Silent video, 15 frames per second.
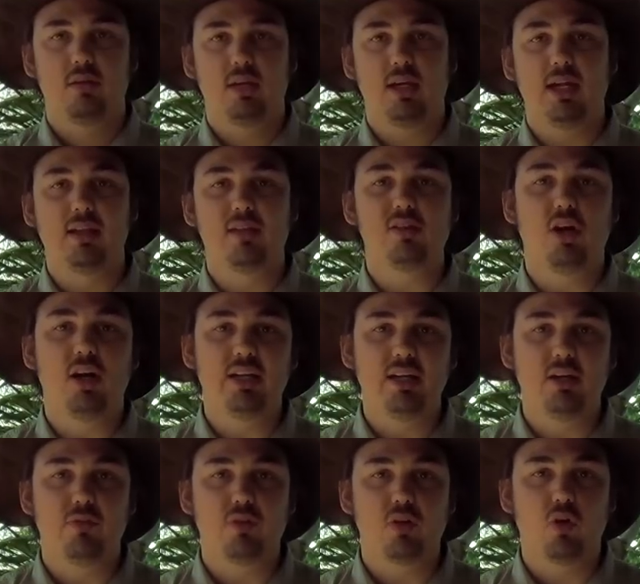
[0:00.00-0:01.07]
To get this
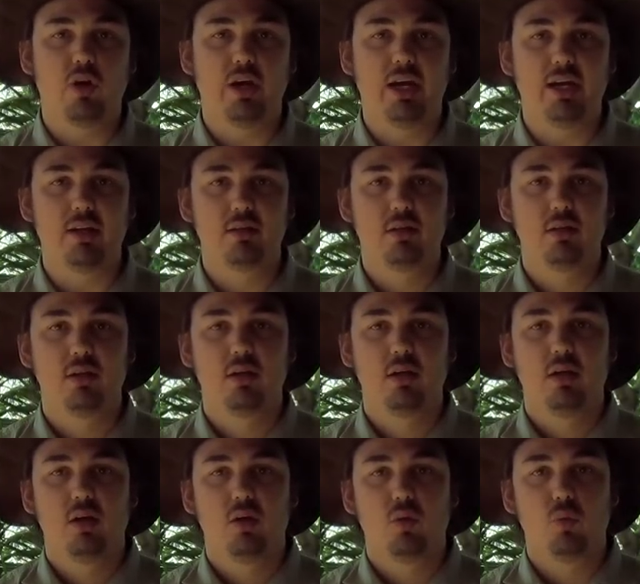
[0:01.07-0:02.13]
idea off the ground,
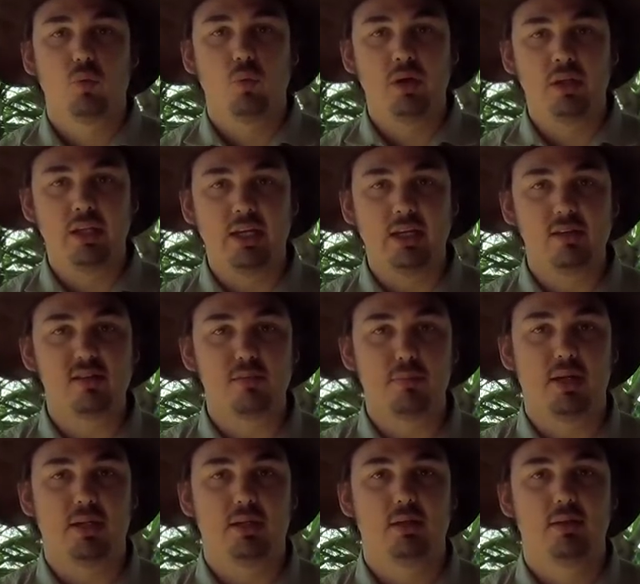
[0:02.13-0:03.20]
we need some
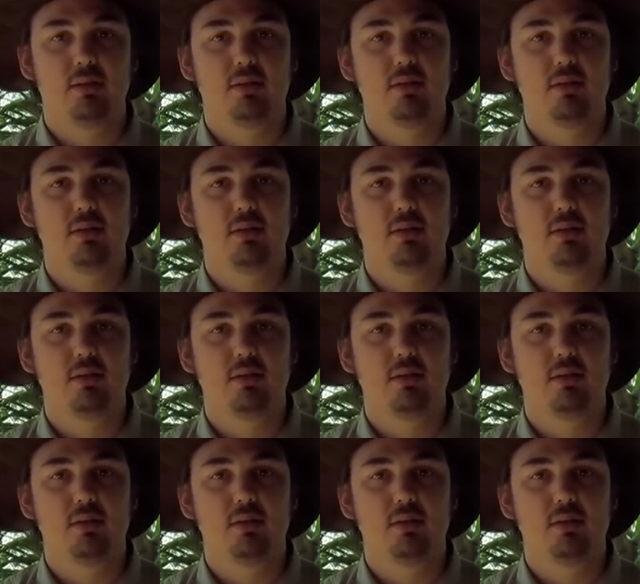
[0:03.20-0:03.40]
money.